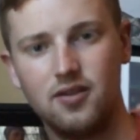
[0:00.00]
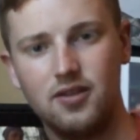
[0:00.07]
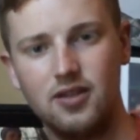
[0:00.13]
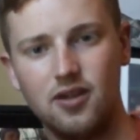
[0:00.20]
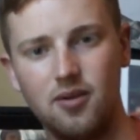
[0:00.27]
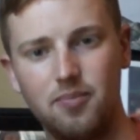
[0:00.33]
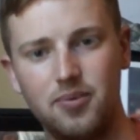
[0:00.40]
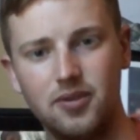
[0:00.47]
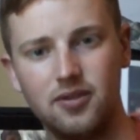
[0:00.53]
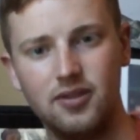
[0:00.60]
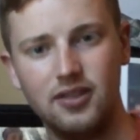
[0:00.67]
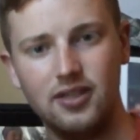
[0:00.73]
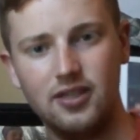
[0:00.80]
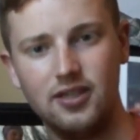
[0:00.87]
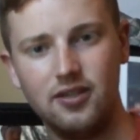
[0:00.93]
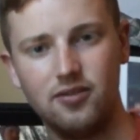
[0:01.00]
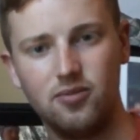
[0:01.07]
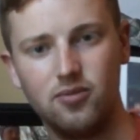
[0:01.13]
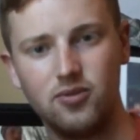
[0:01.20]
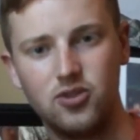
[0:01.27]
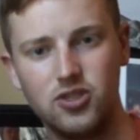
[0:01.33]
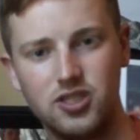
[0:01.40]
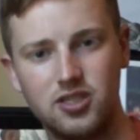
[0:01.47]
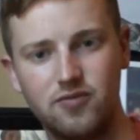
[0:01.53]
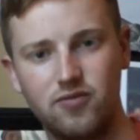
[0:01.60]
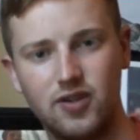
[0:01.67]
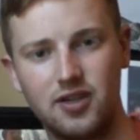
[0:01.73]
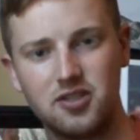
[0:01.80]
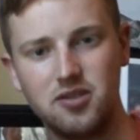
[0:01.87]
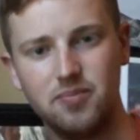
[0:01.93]
the just
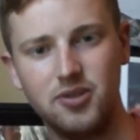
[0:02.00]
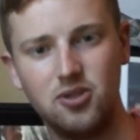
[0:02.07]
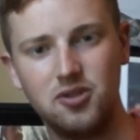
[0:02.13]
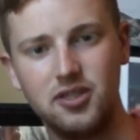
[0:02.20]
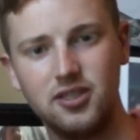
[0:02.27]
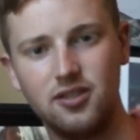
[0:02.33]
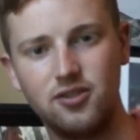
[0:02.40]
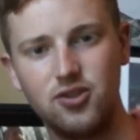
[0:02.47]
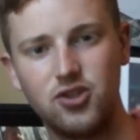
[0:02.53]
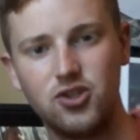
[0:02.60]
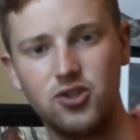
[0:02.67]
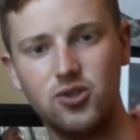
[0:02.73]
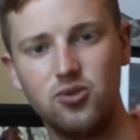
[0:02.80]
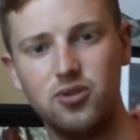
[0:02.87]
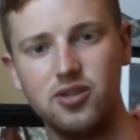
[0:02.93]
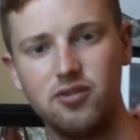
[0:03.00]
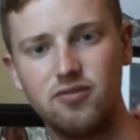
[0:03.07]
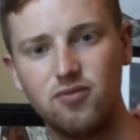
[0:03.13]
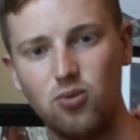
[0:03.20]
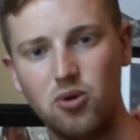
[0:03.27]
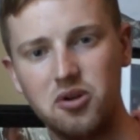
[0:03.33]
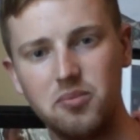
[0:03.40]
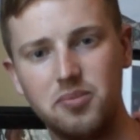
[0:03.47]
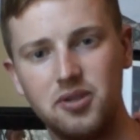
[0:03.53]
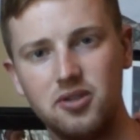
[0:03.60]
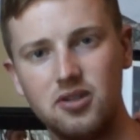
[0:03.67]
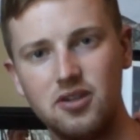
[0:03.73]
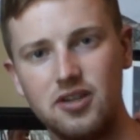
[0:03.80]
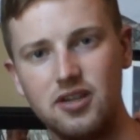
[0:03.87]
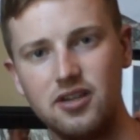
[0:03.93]
flexibility of the shoe, the
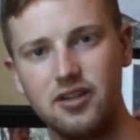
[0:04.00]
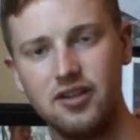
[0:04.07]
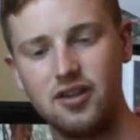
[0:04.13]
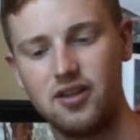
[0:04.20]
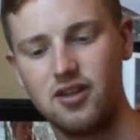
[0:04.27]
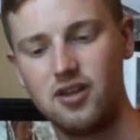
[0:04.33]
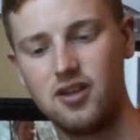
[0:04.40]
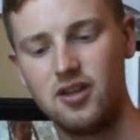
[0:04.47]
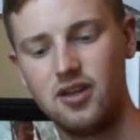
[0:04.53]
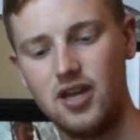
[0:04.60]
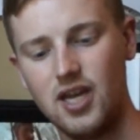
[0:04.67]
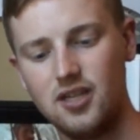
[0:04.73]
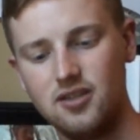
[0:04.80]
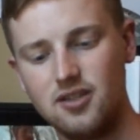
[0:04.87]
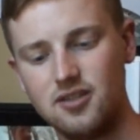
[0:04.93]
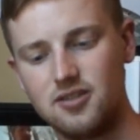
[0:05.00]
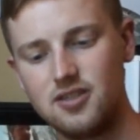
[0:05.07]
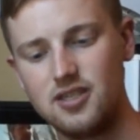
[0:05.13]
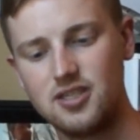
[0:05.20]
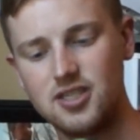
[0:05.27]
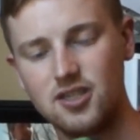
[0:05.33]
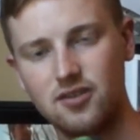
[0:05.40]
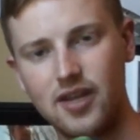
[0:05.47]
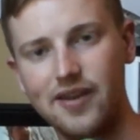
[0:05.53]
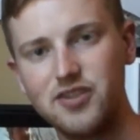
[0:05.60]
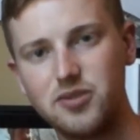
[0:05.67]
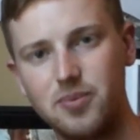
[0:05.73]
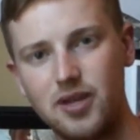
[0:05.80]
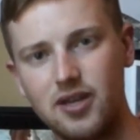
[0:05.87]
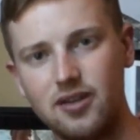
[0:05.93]
affordability, and the decent
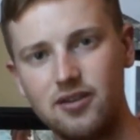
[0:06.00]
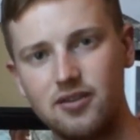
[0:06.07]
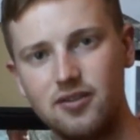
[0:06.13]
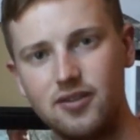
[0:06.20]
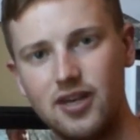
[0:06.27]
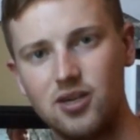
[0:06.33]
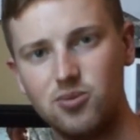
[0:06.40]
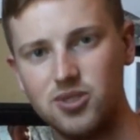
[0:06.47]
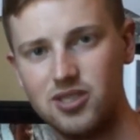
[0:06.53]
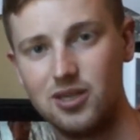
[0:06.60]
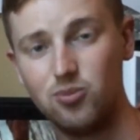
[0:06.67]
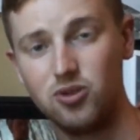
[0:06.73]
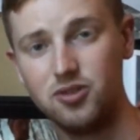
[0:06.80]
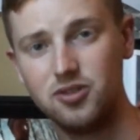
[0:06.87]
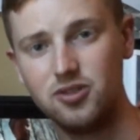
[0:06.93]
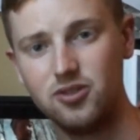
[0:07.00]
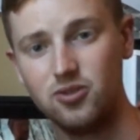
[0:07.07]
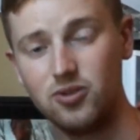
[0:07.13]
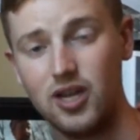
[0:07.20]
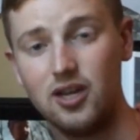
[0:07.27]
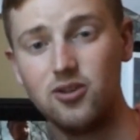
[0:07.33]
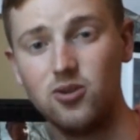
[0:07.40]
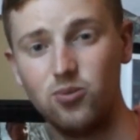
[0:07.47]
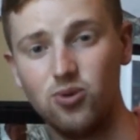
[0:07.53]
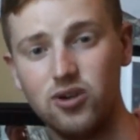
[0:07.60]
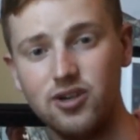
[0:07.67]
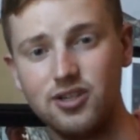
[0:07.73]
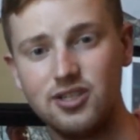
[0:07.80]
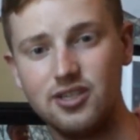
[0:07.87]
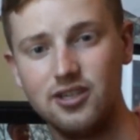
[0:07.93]
lifespan that it was able to do, and the
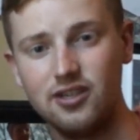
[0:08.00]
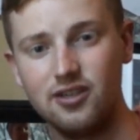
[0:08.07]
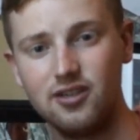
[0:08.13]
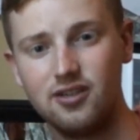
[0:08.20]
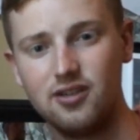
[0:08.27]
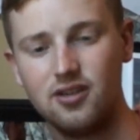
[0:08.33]
warranty.